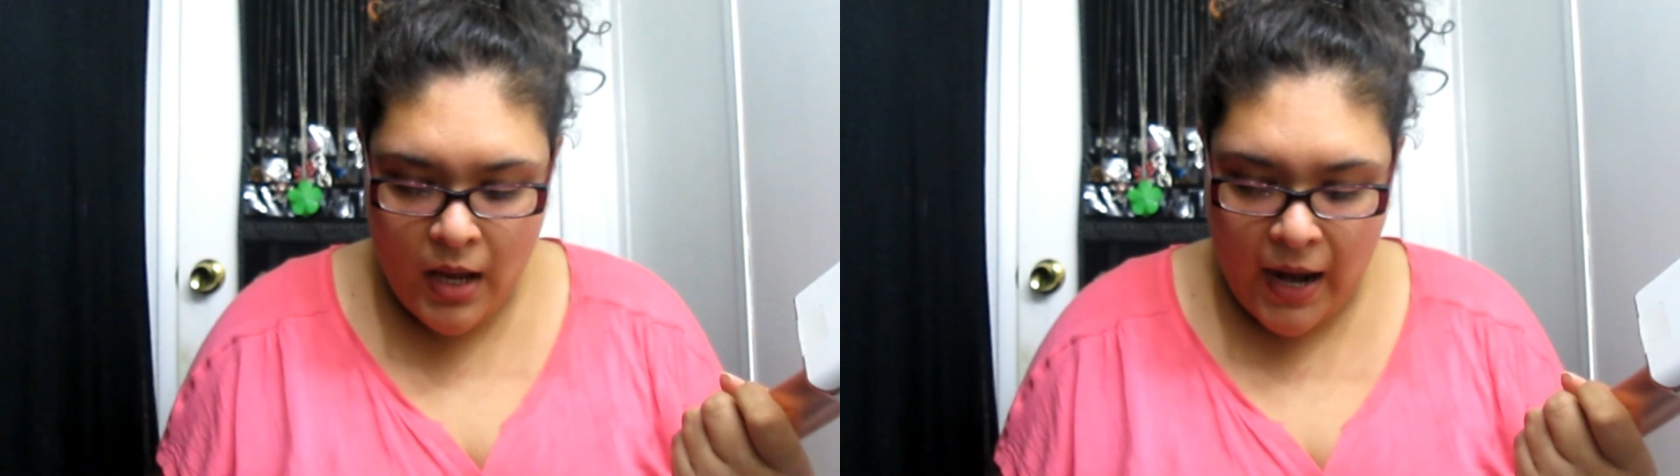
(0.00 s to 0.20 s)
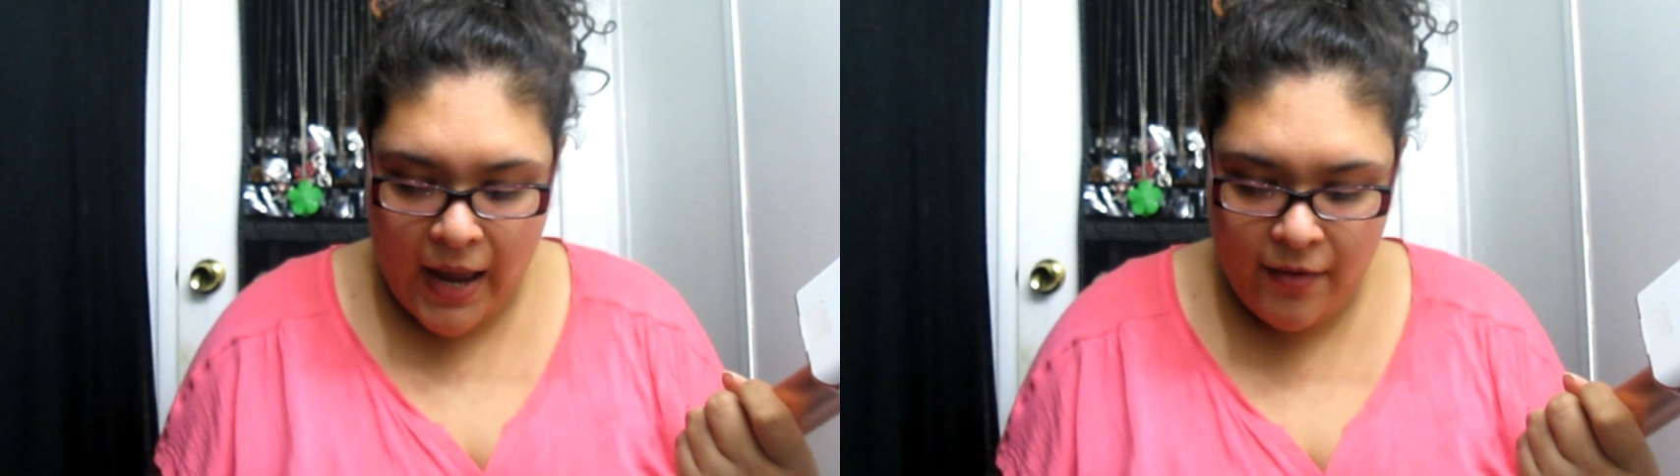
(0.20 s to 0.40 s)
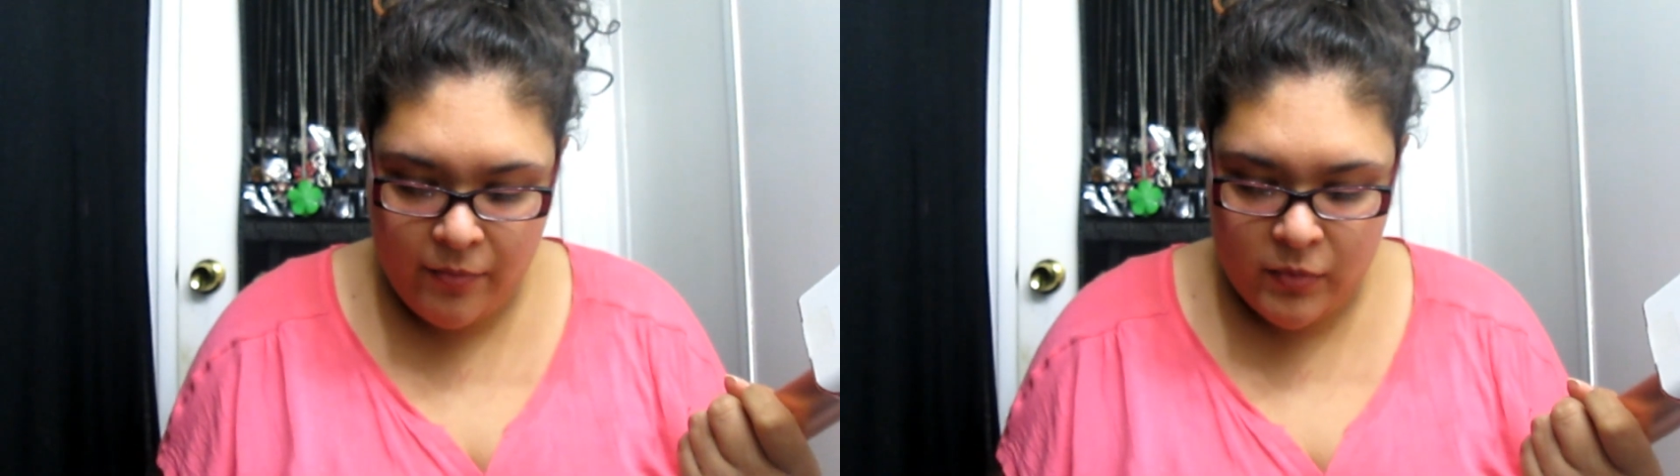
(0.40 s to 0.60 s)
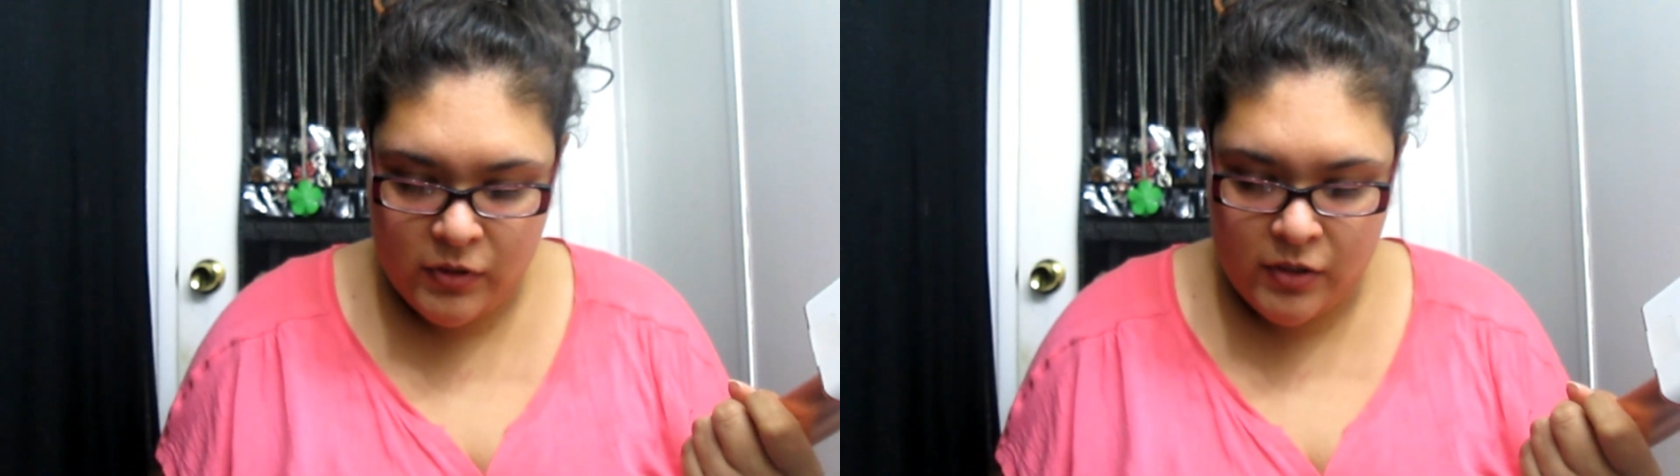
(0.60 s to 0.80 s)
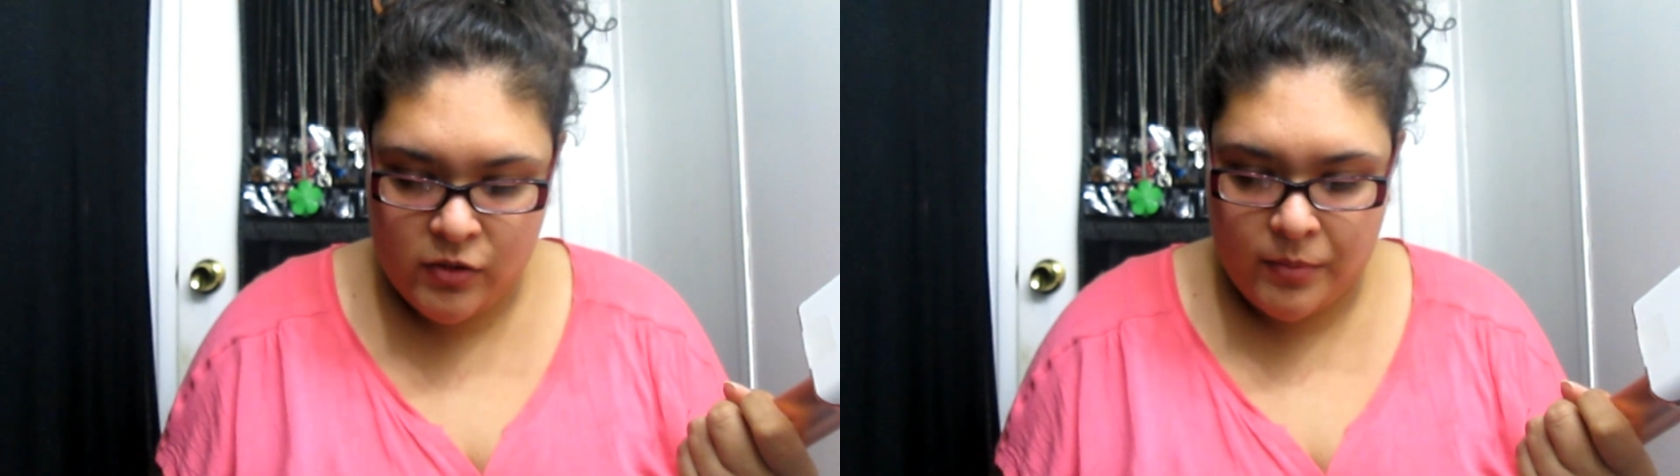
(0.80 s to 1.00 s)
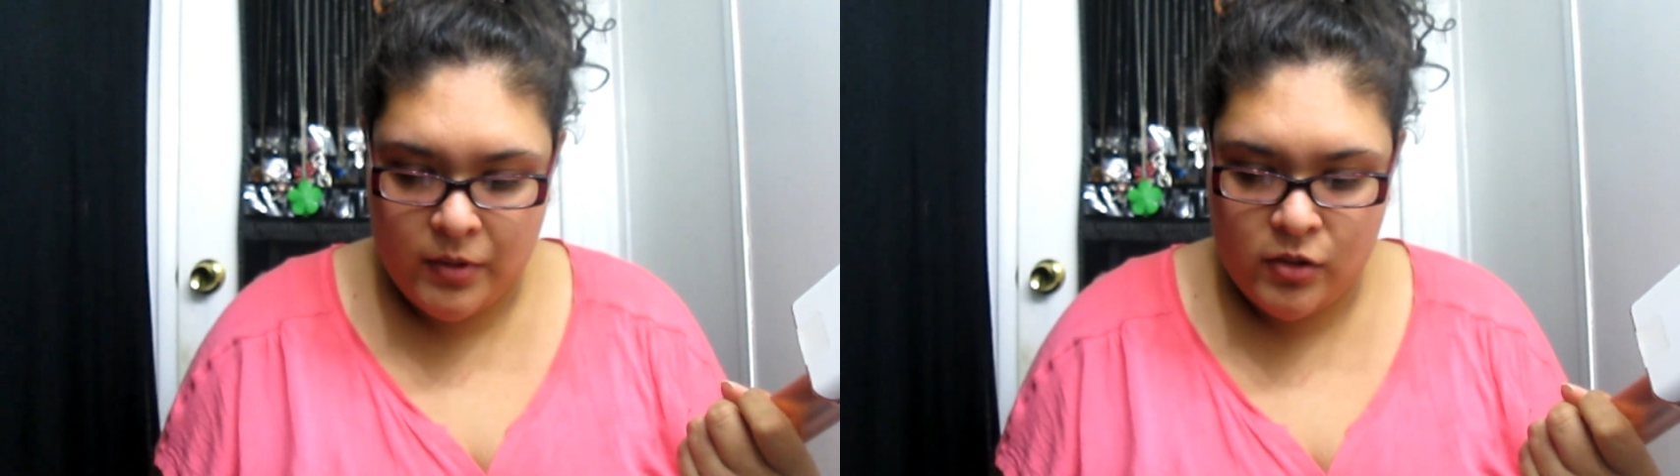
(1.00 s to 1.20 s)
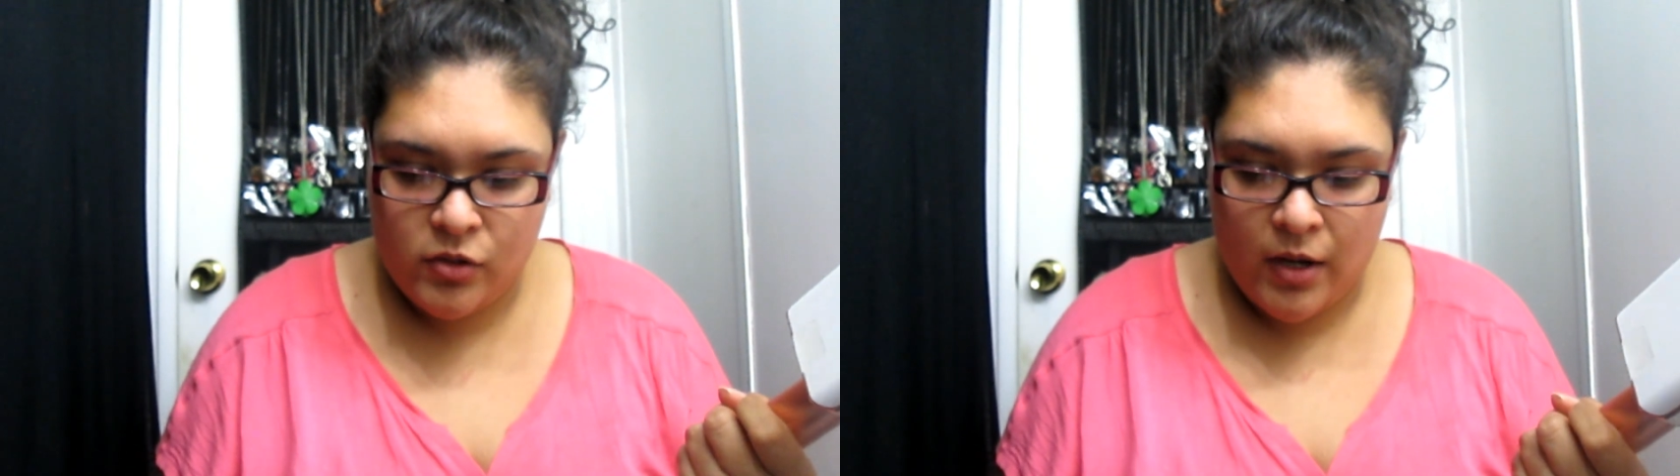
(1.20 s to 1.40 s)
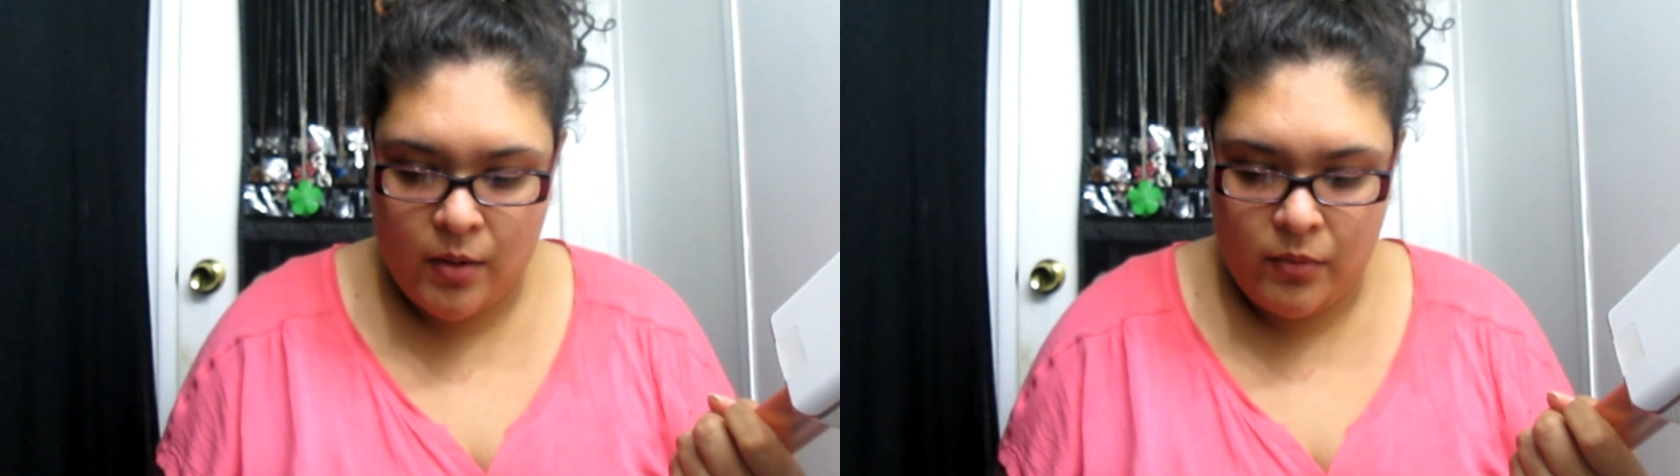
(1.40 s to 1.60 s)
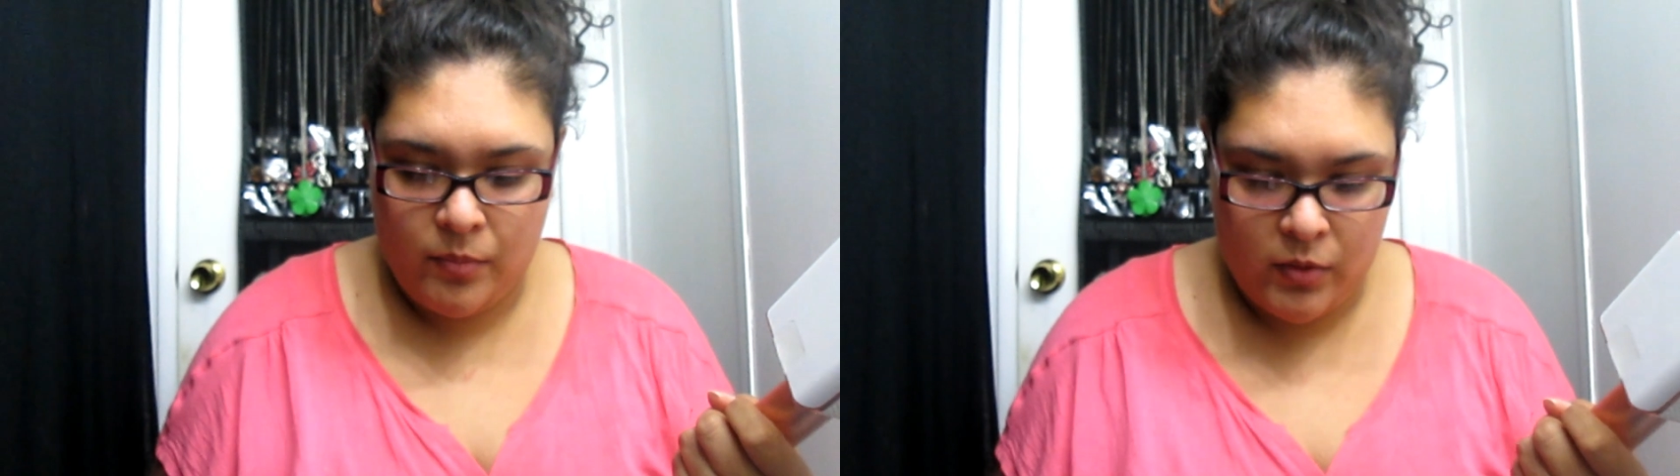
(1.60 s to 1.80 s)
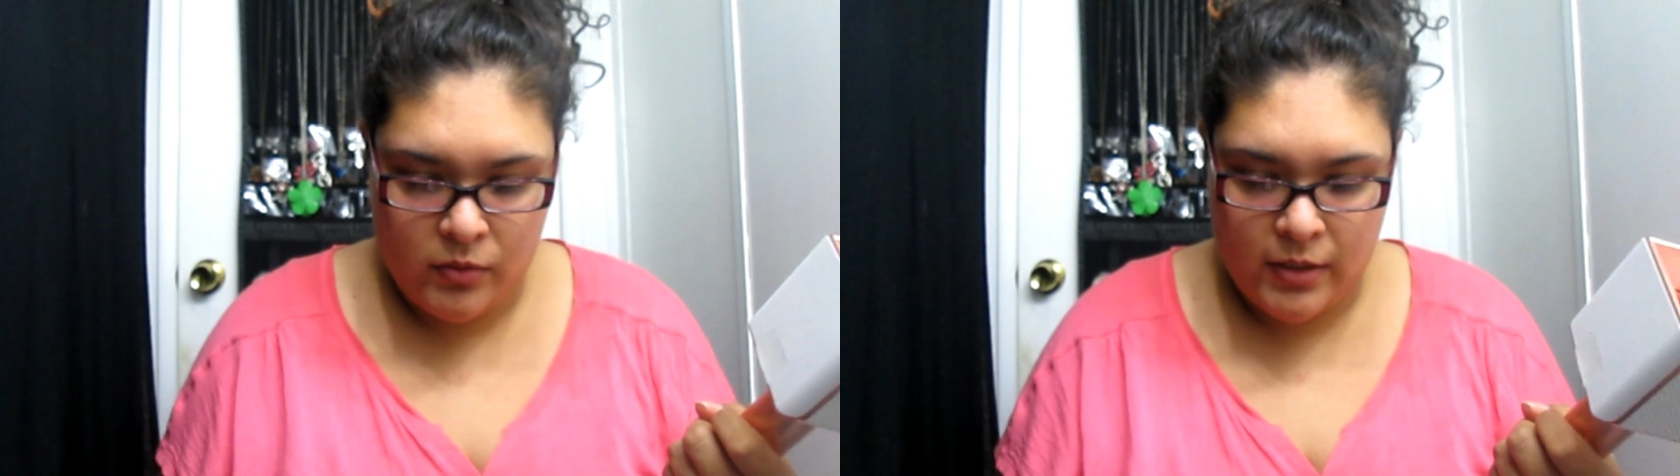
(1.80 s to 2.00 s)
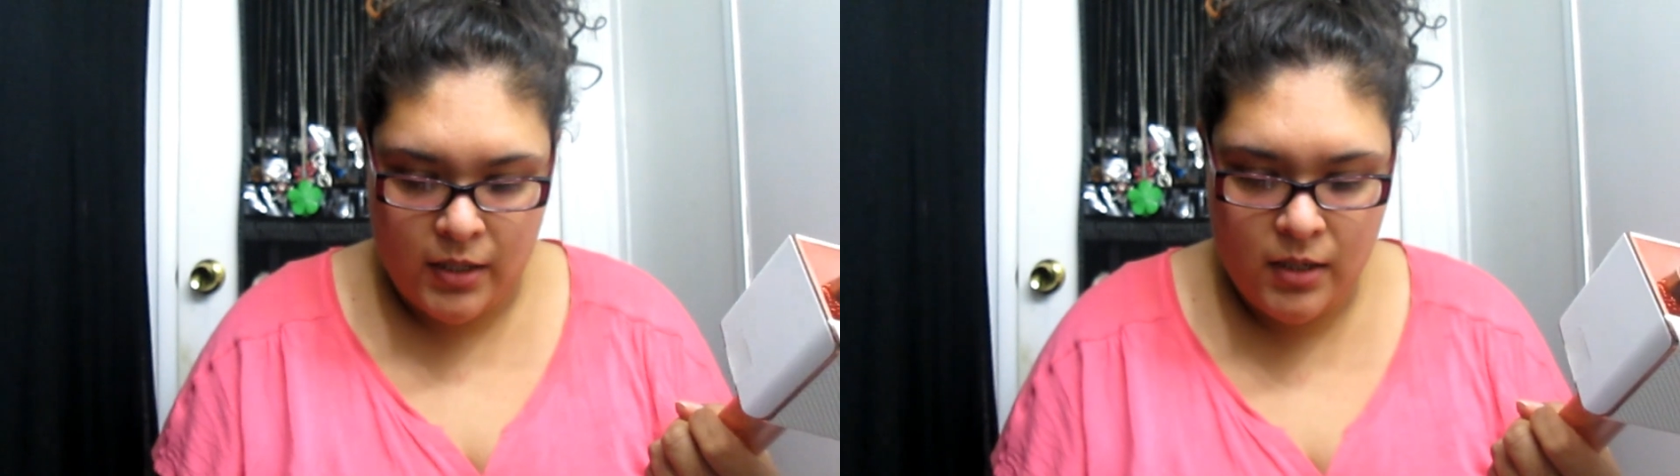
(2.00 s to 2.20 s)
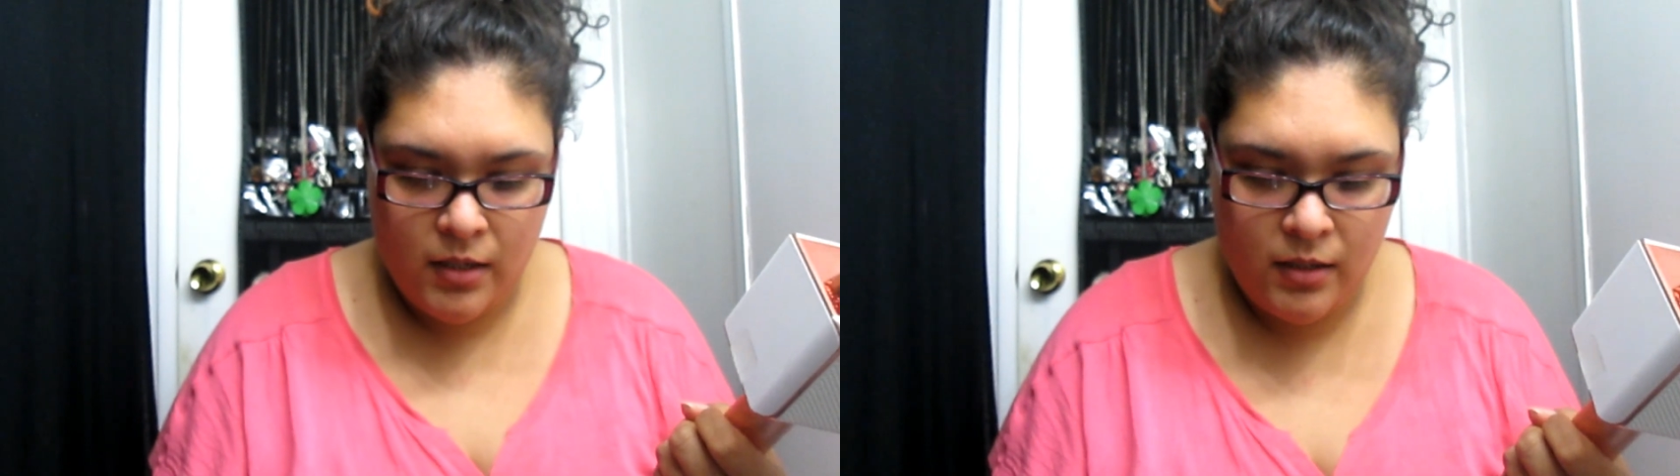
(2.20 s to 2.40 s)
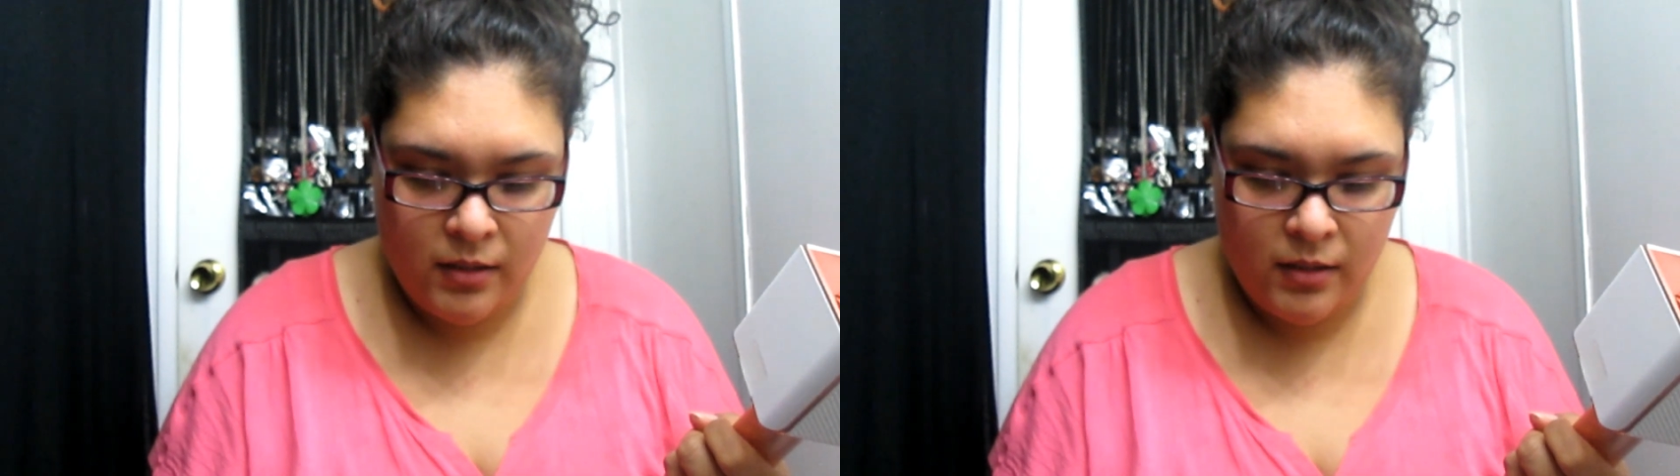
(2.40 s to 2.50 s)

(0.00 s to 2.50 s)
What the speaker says: I have music, so I'm gonna try with music.